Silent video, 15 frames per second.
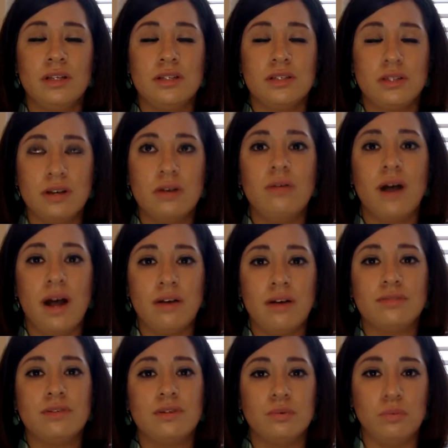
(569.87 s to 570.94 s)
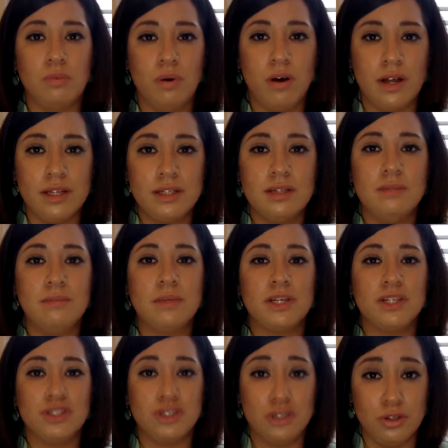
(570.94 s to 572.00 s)
to go after what
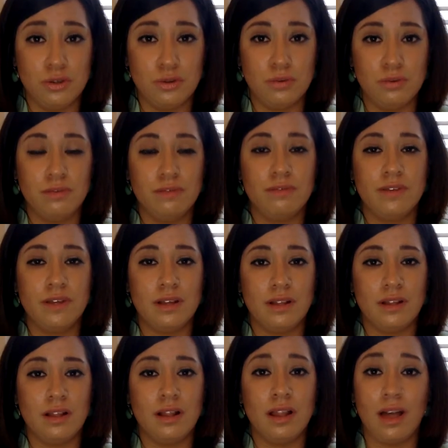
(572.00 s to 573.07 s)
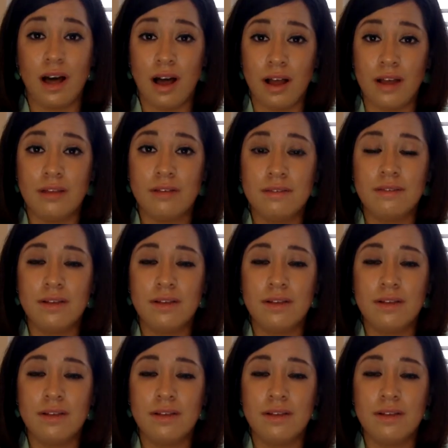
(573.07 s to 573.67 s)
makes you feel alive.